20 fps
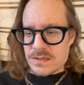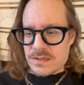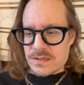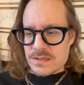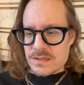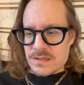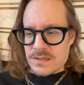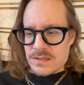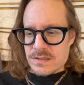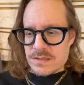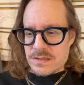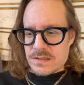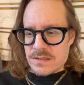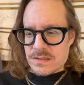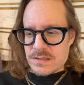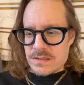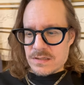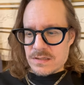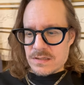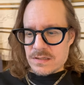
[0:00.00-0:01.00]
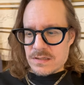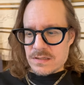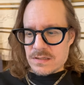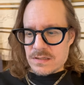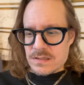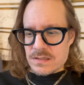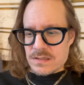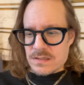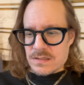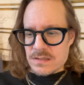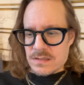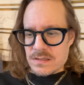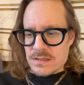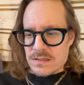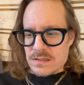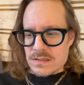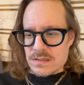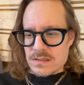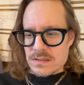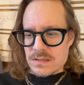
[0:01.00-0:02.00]

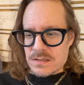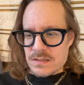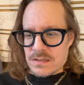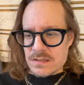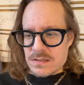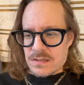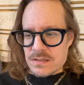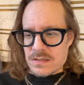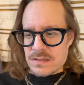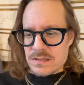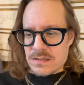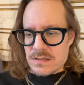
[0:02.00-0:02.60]
Nobody speaks.